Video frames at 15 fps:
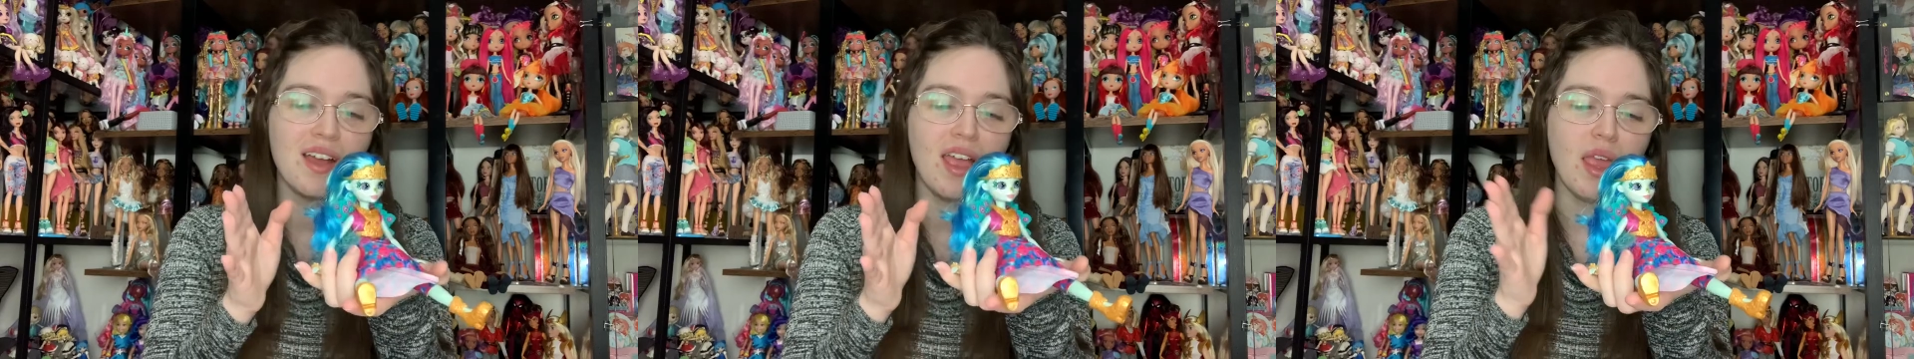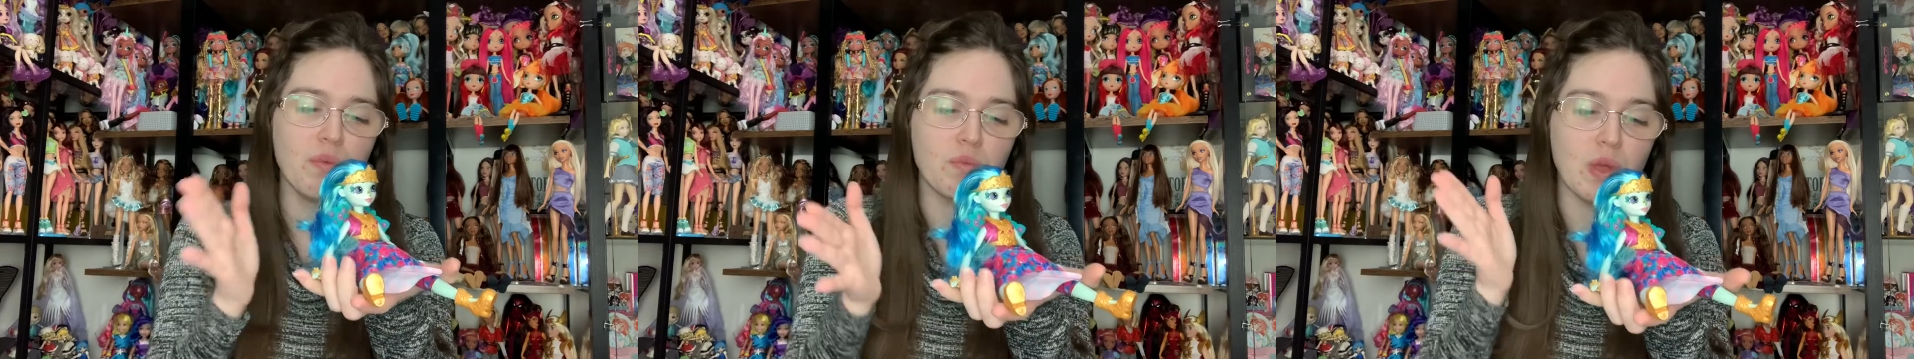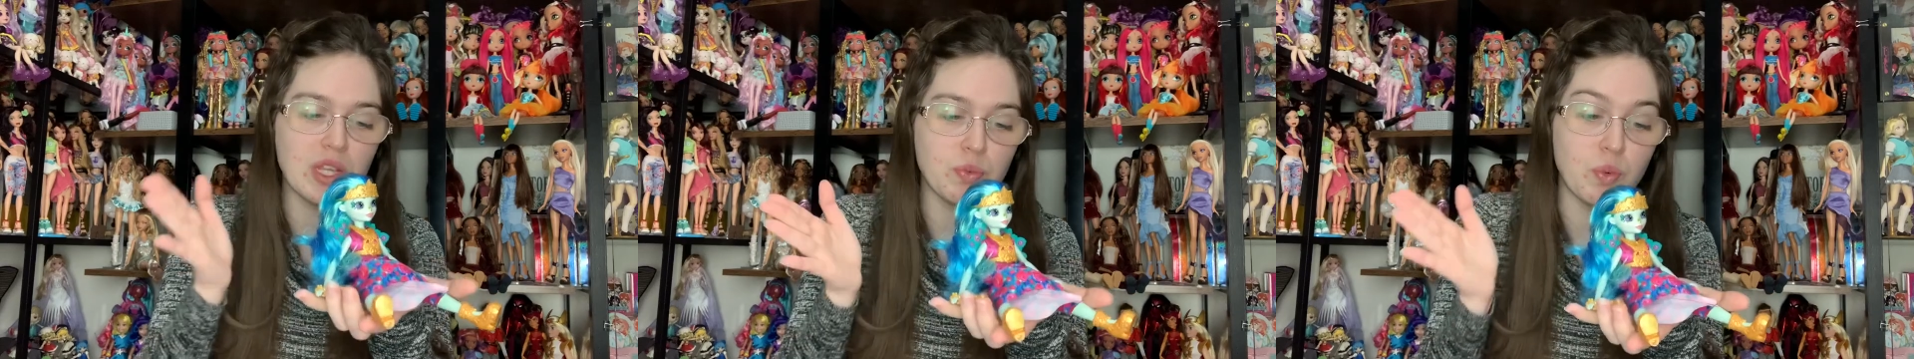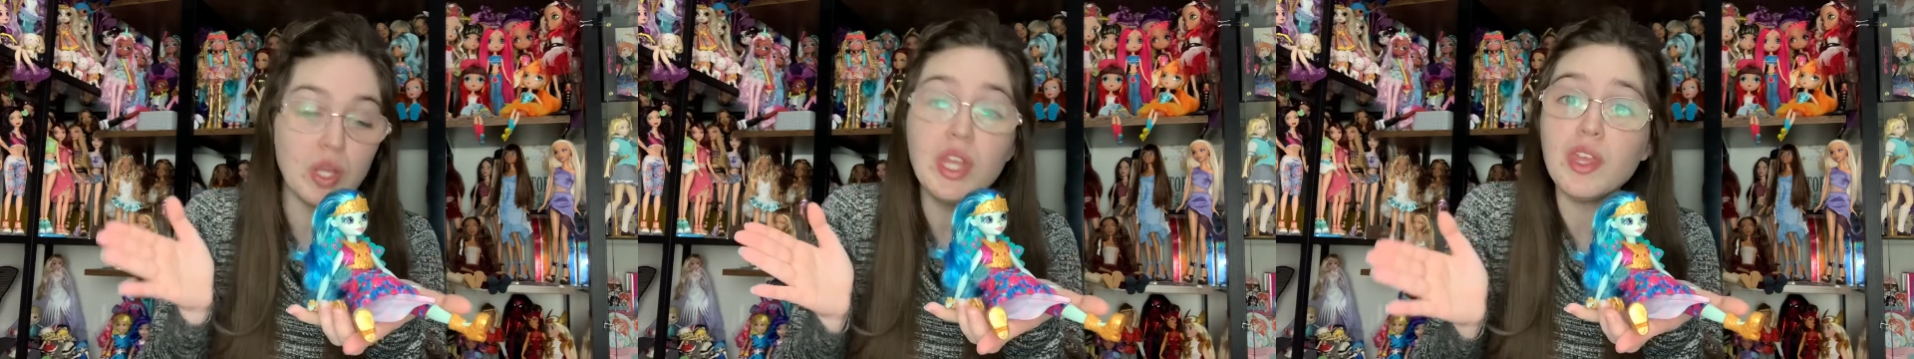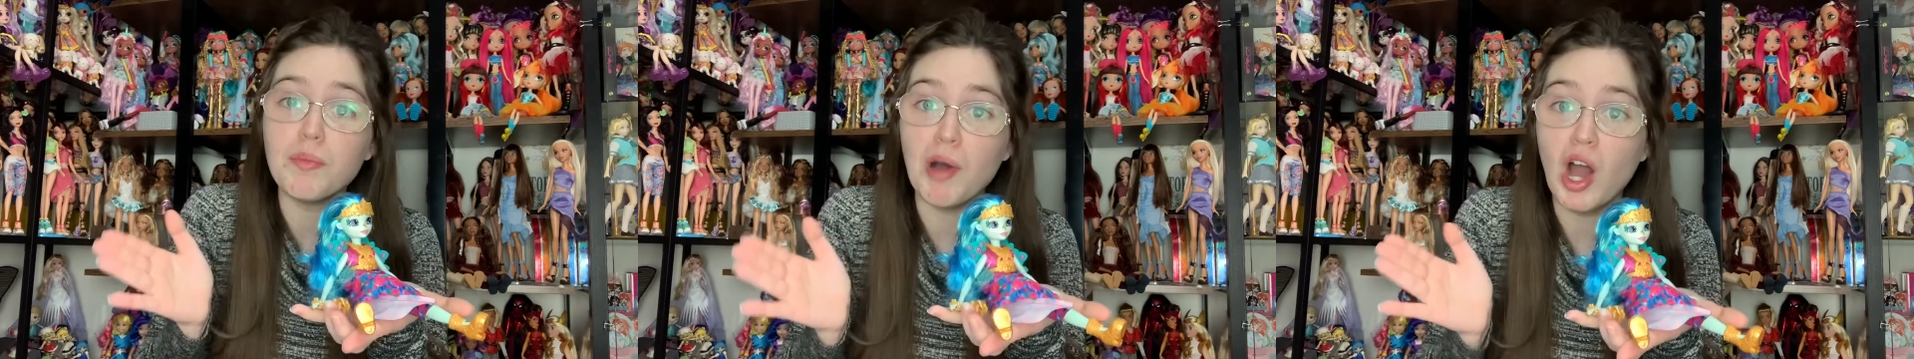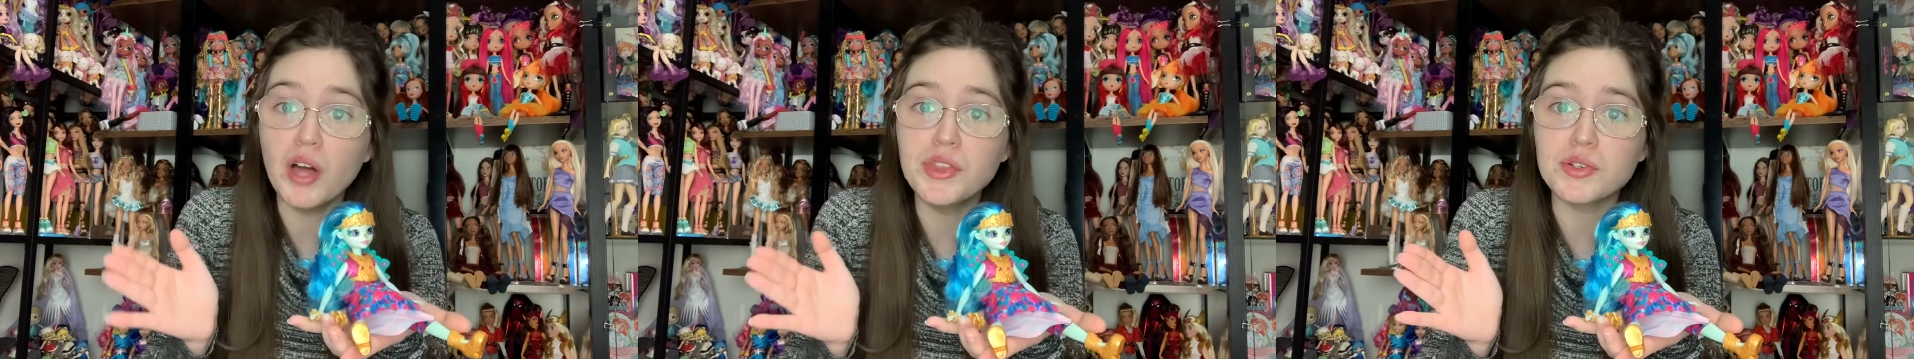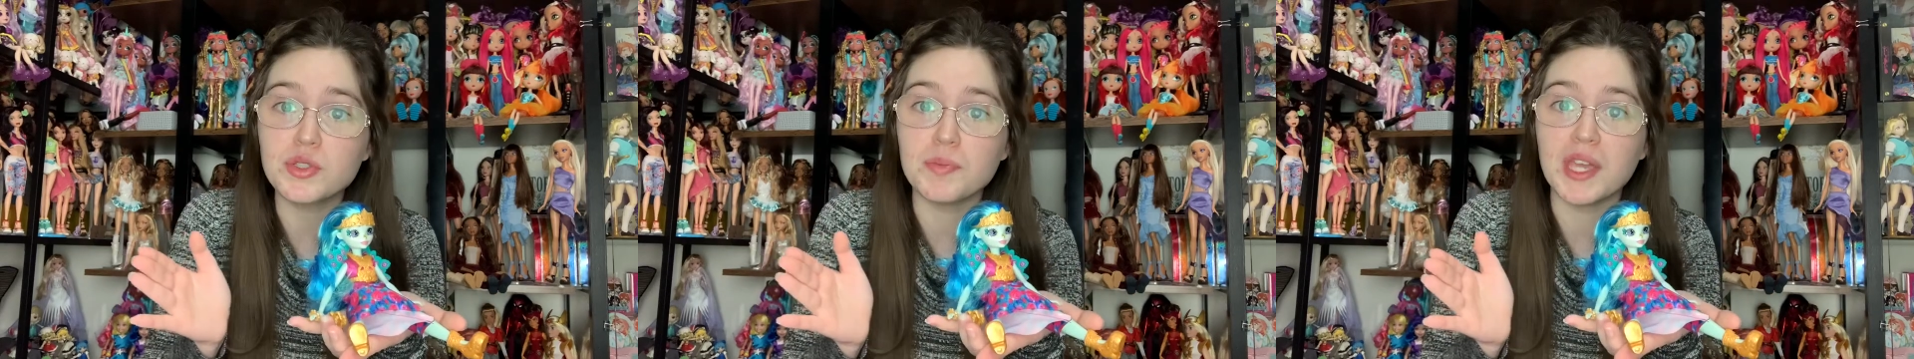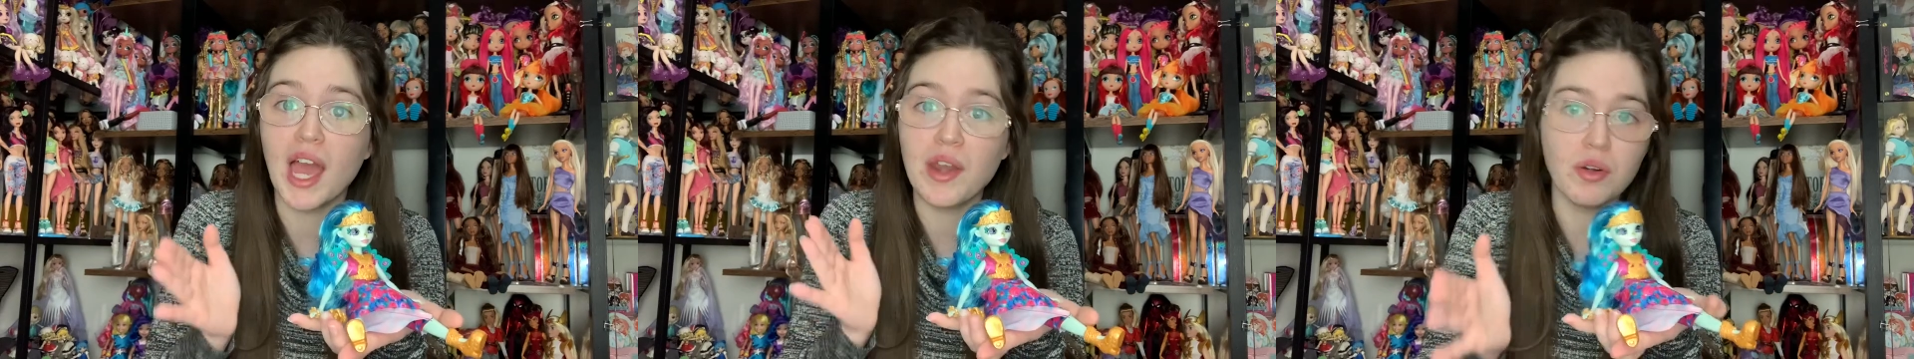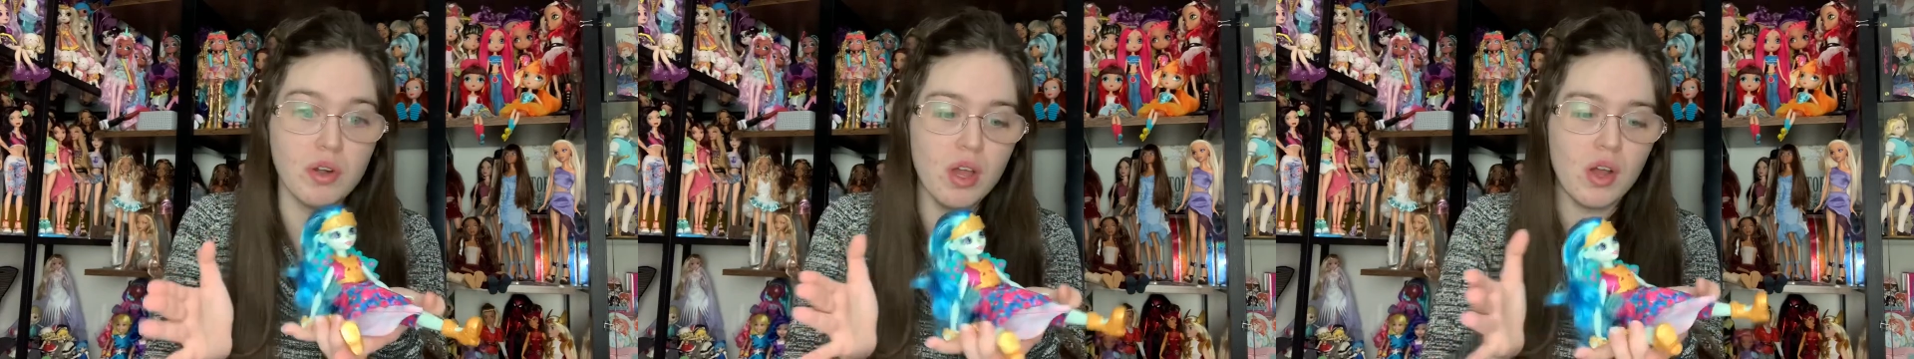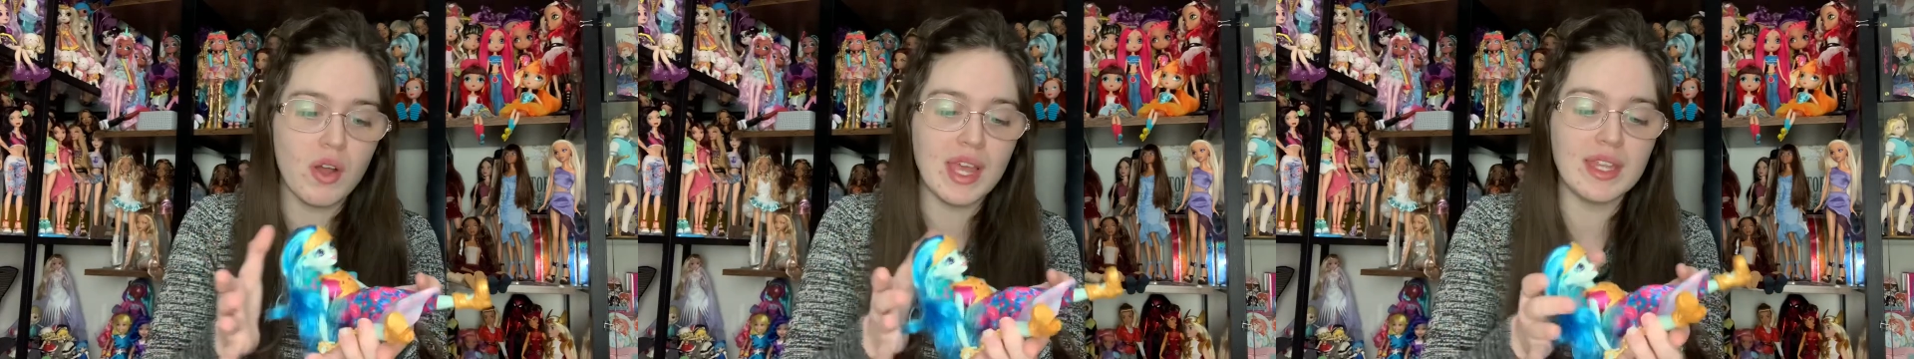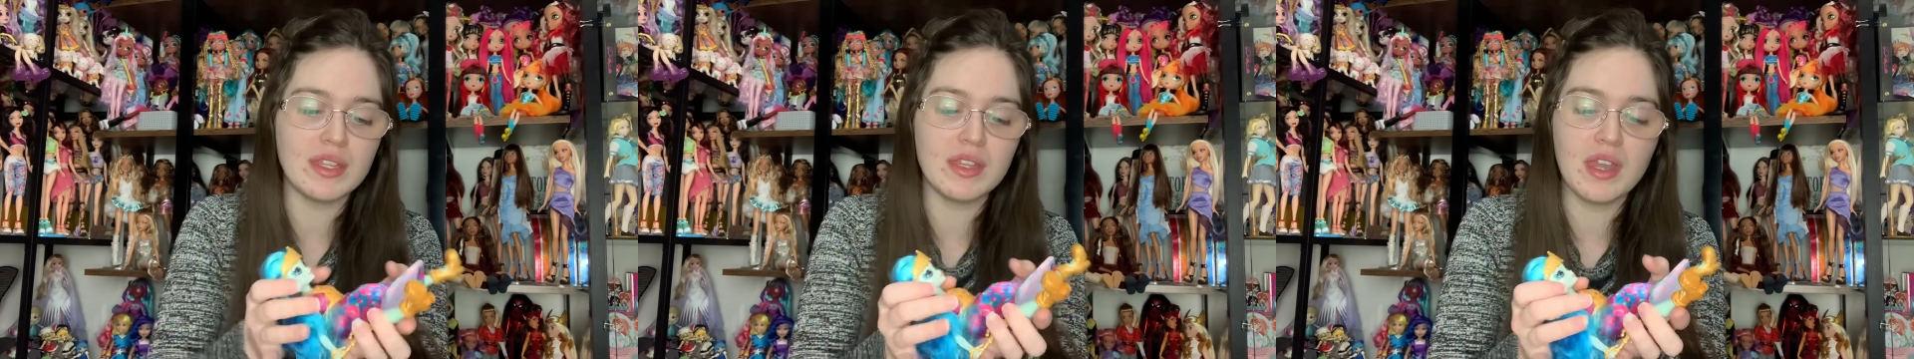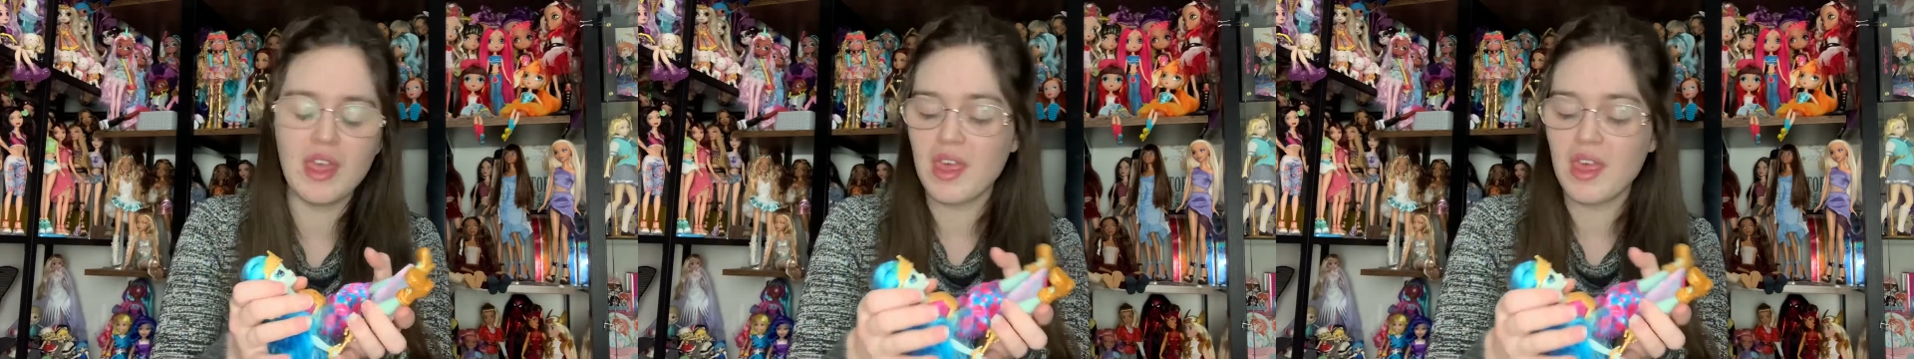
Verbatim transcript: it, it really bothers me. I don't know. It,